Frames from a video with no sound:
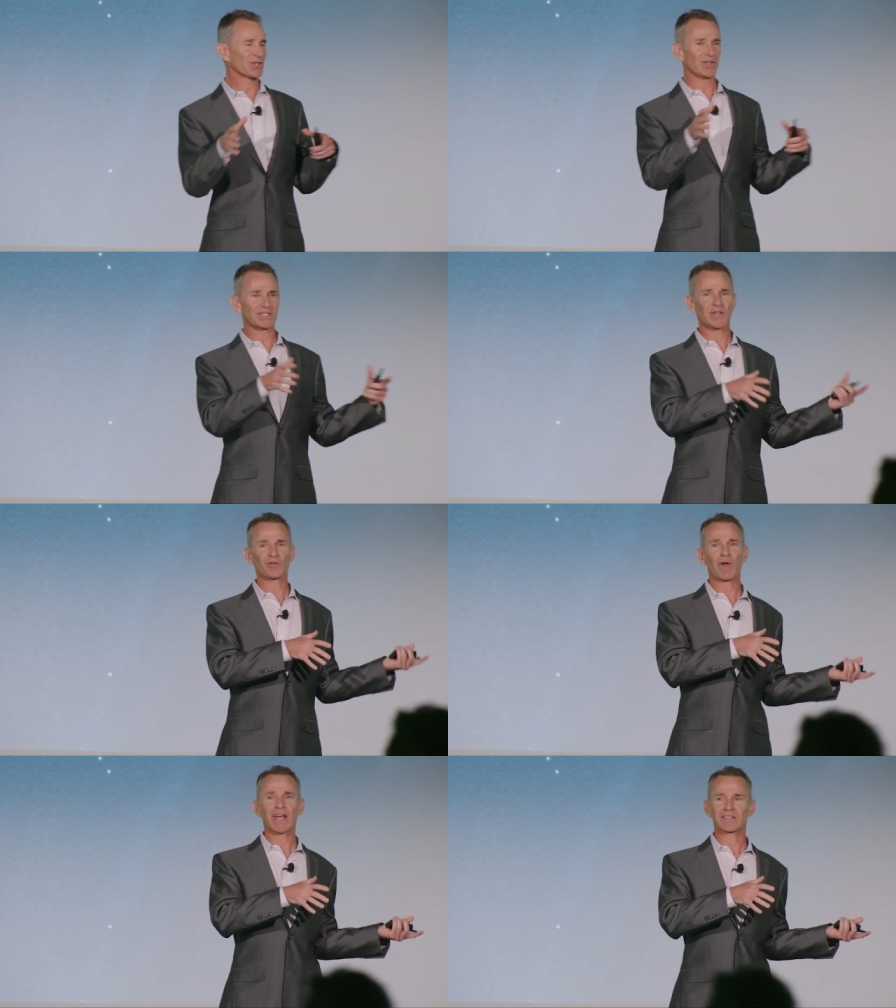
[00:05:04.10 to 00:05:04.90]
all these other
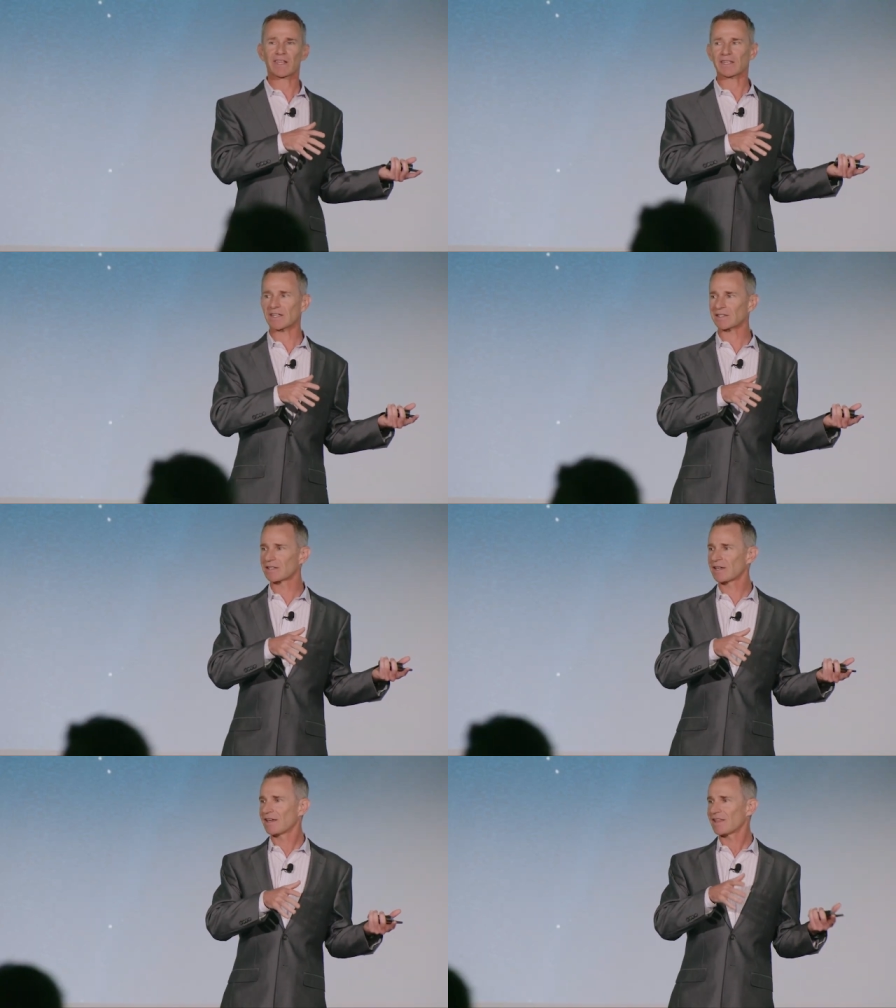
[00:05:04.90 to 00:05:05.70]
back studies
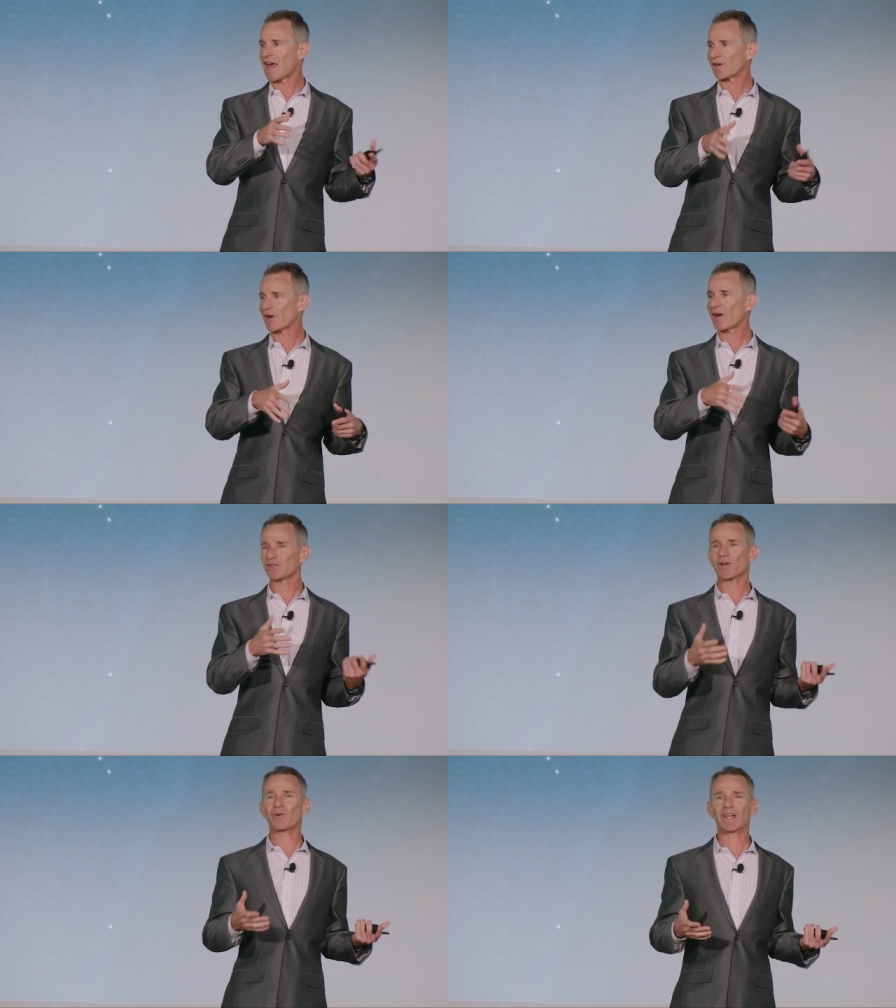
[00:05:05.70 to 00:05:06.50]
that are out
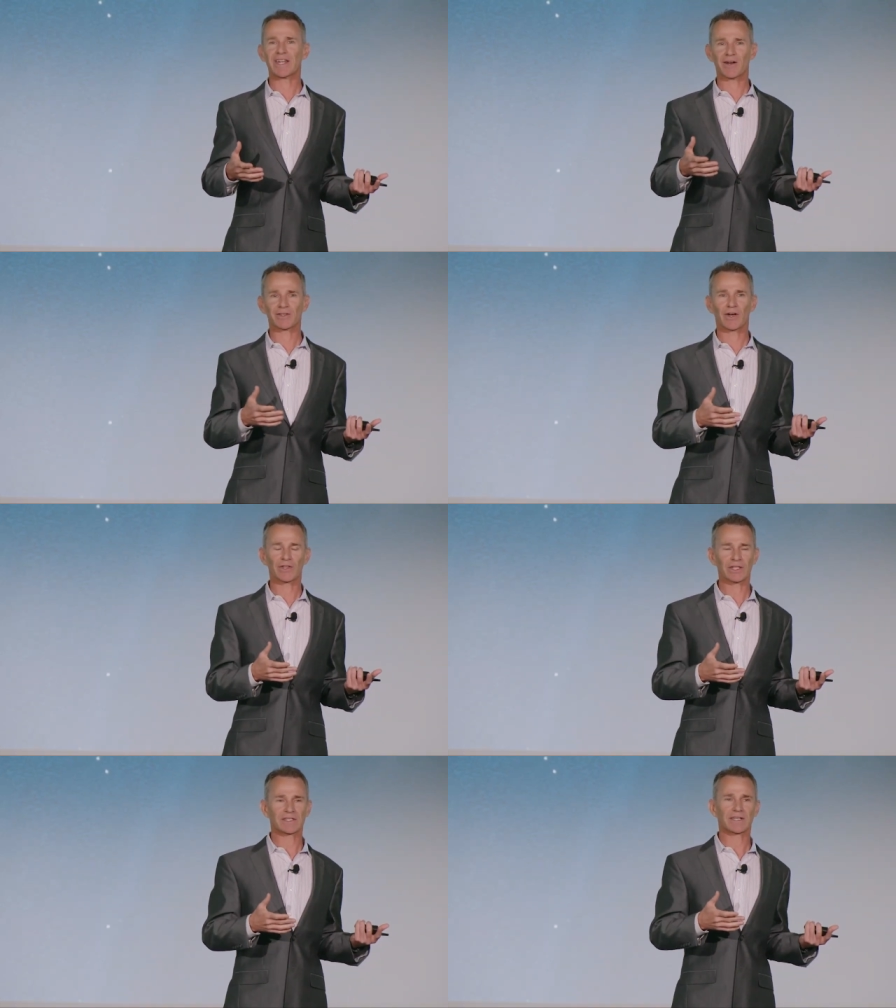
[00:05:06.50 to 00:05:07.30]
there right now
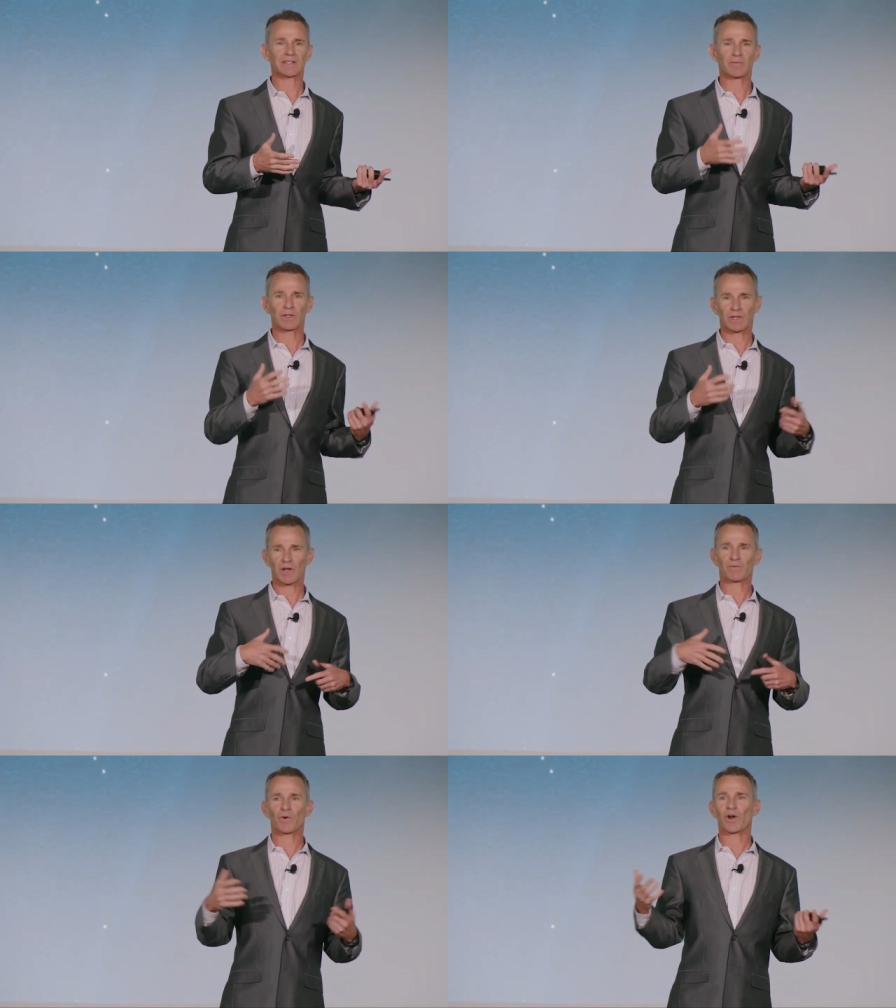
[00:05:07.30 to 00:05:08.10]
on the system and, you
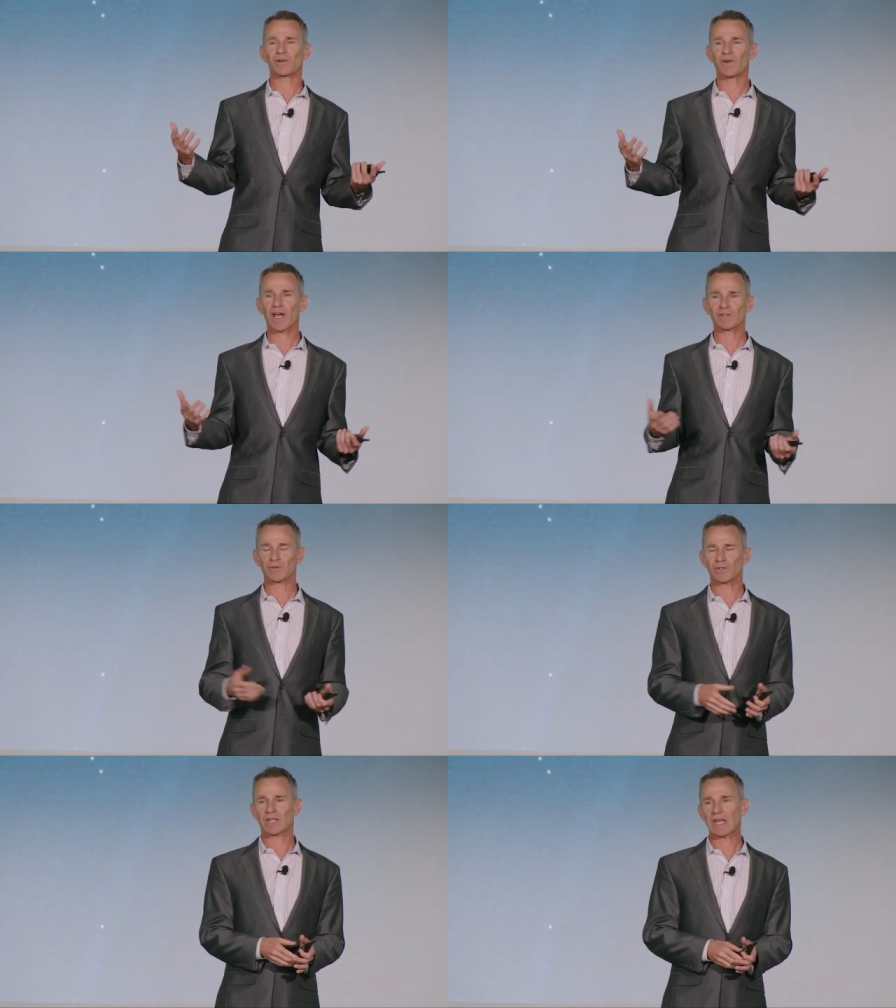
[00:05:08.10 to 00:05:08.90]
know, for our advisors.